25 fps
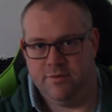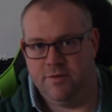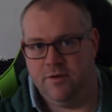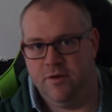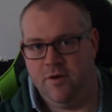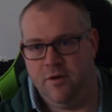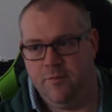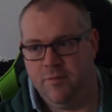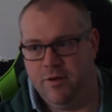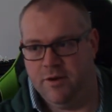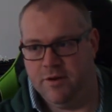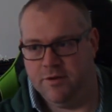So
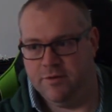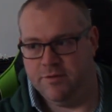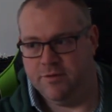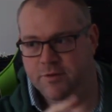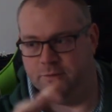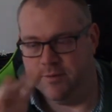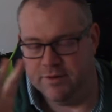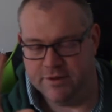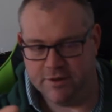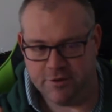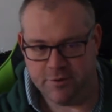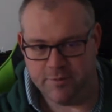I'm going to
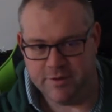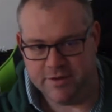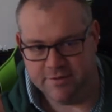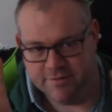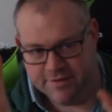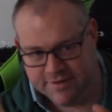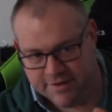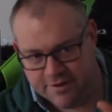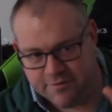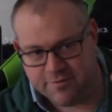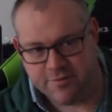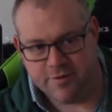do a little bit of
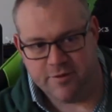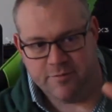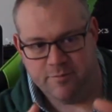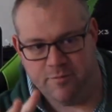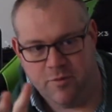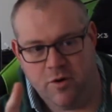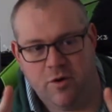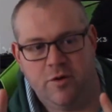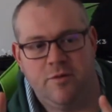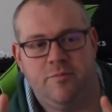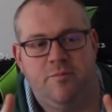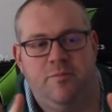a different
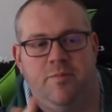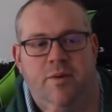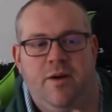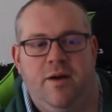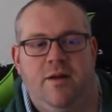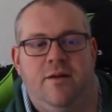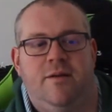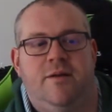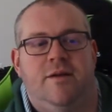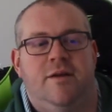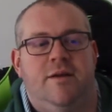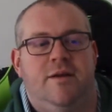mod,
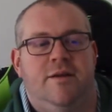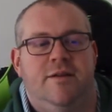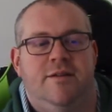but